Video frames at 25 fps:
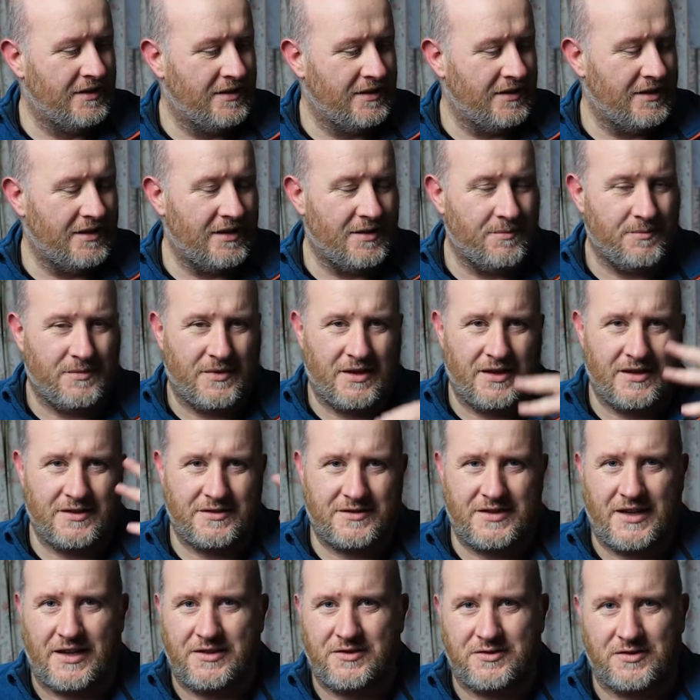A
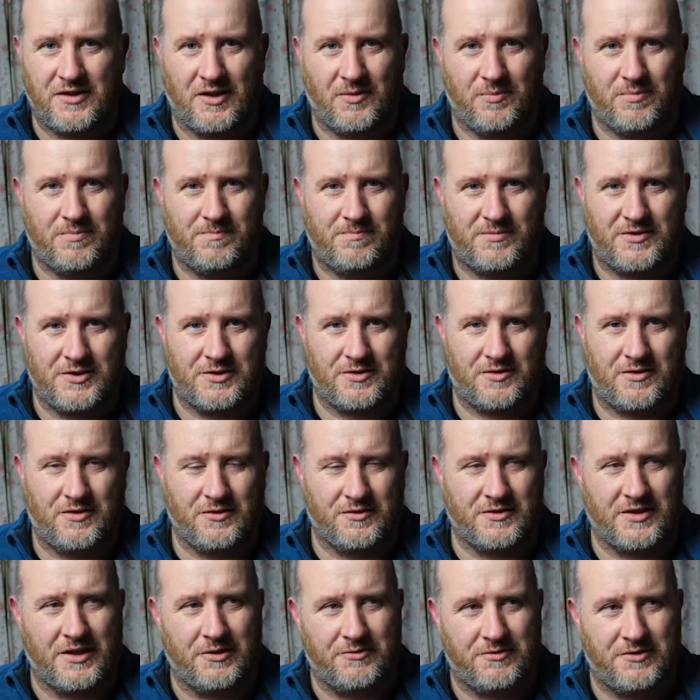10-stop just
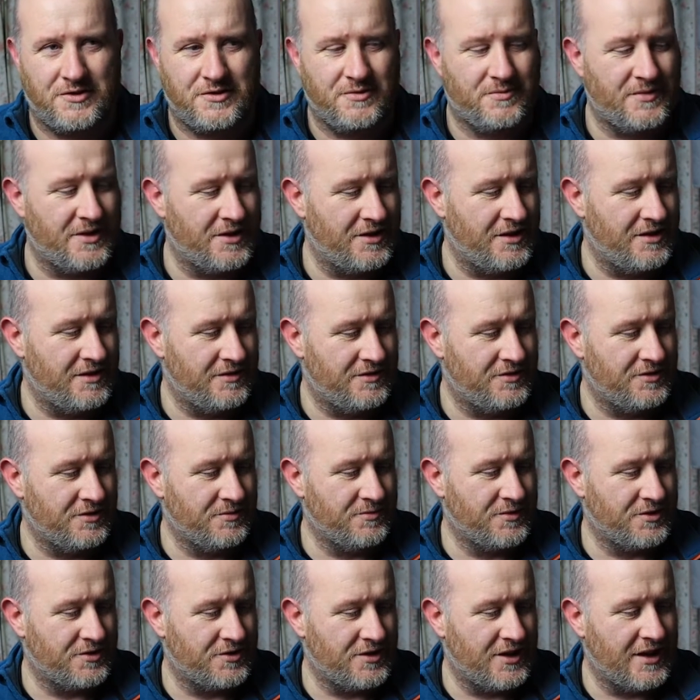cuts out too
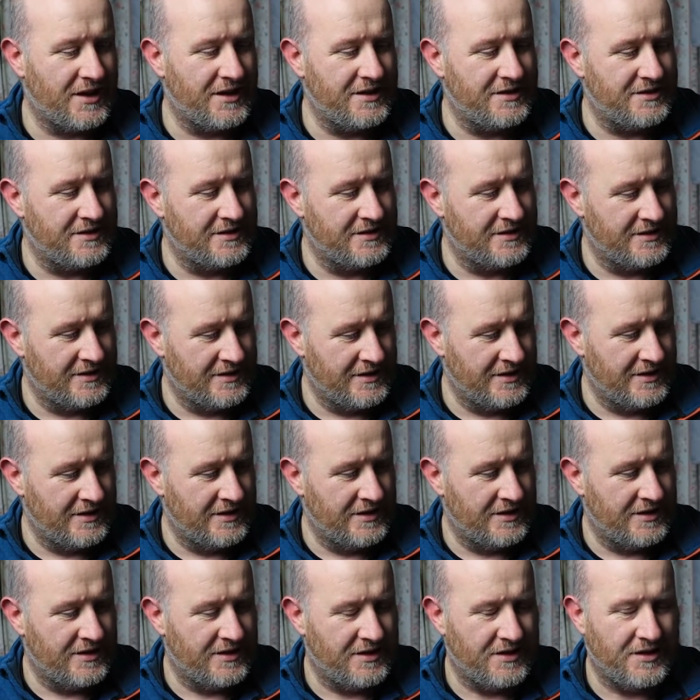much light,
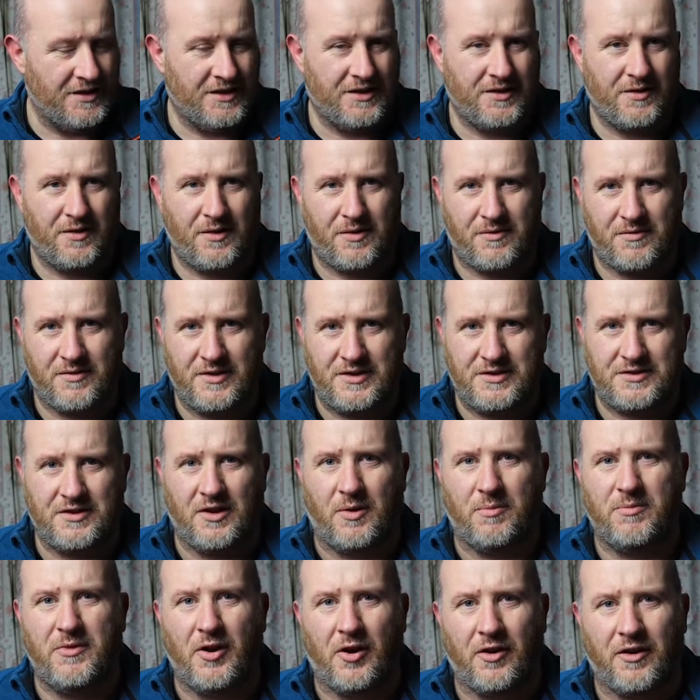and a
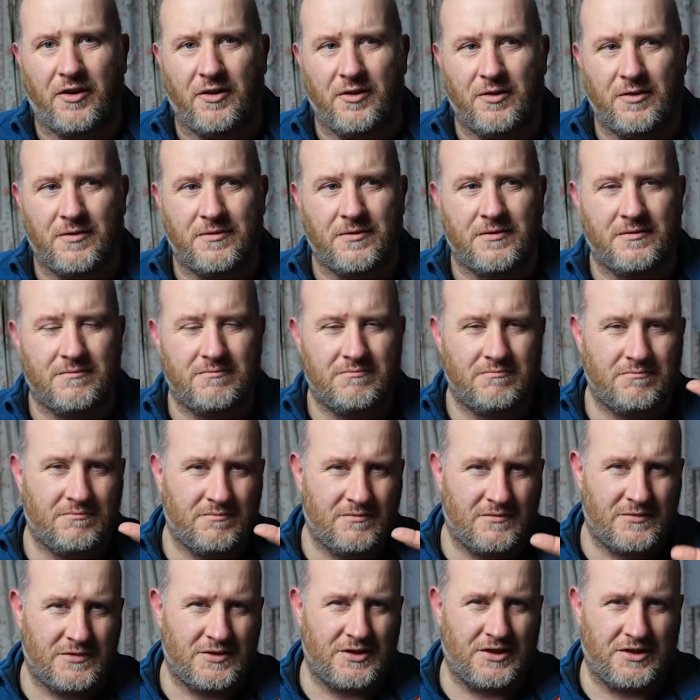3-stop not enough.
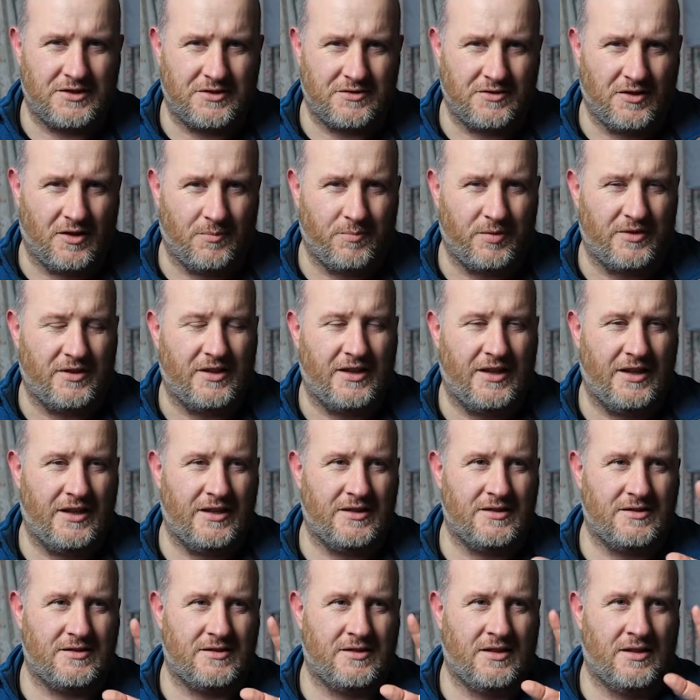6-stop
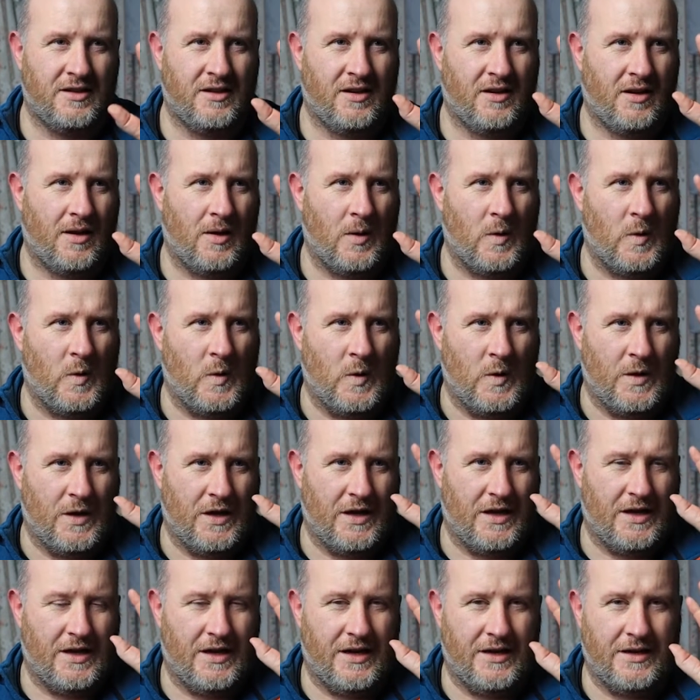is
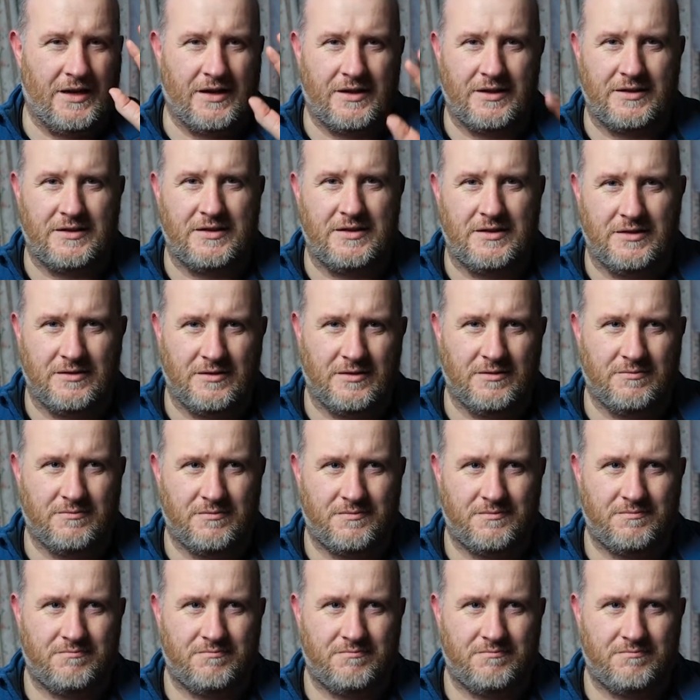an ideal